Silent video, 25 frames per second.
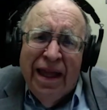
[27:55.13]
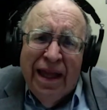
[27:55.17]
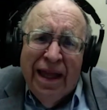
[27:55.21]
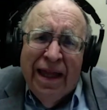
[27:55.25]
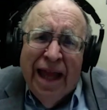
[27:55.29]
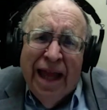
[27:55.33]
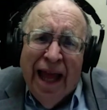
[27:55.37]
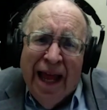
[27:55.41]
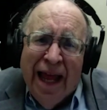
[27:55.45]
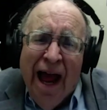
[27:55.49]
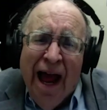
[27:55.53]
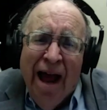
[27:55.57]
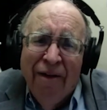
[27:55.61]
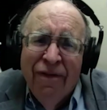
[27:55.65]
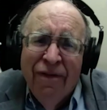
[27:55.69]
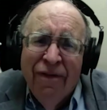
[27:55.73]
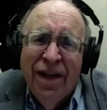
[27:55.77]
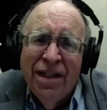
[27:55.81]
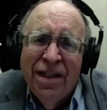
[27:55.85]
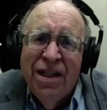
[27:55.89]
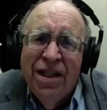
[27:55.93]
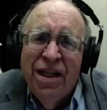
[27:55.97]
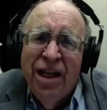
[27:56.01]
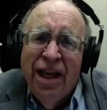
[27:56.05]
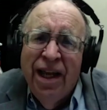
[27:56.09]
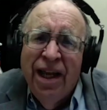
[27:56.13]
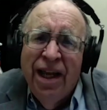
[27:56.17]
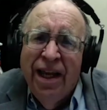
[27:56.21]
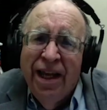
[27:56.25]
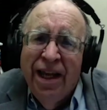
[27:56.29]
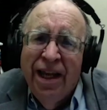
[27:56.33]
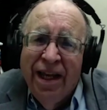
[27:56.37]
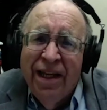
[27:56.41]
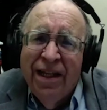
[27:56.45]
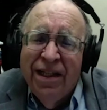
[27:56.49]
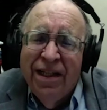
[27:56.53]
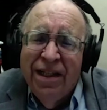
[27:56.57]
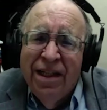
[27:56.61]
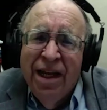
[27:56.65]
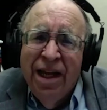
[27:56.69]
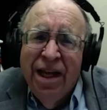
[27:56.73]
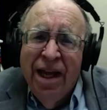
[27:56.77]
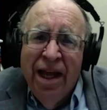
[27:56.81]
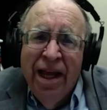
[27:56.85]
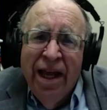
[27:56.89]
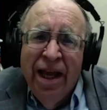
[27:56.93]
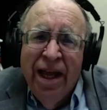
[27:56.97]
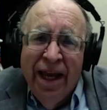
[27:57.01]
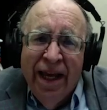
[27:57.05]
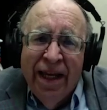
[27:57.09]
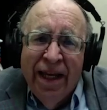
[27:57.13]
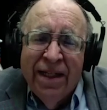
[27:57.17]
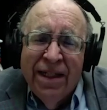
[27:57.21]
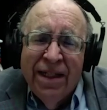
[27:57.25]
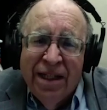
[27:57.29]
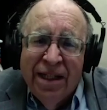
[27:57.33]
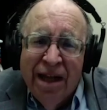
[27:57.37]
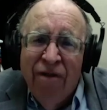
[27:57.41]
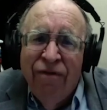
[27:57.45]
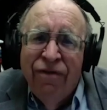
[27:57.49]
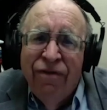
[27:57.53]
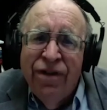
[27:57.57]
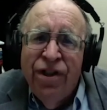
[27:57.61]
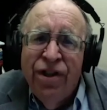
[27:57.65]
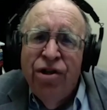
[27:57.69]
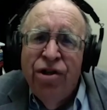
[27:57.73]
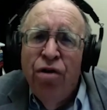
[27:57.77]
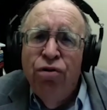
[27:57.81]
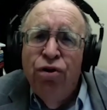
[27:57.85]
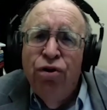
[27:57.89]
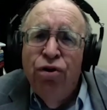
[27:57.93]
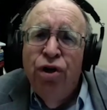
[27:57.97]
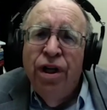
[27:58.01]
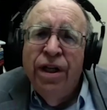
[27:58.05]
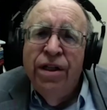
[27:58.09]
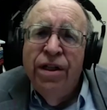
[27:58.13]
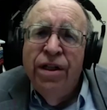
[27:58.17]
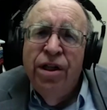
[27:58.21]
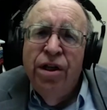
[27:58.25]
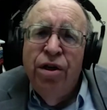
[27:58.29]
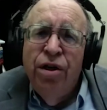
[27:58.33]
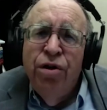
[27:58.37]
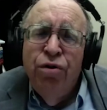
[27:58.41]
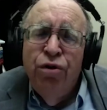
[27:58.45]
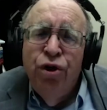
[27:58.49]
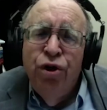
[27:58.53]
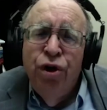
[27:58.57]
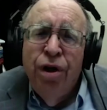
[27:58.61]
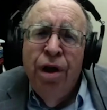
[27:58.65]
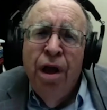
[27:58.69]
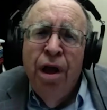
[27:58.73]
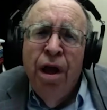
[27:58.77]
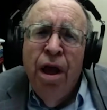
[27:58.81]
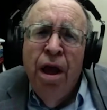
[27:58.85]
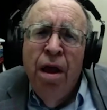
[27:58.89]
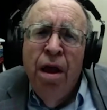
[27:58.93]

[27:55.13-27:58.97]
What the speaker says: obviously is itself a social institution,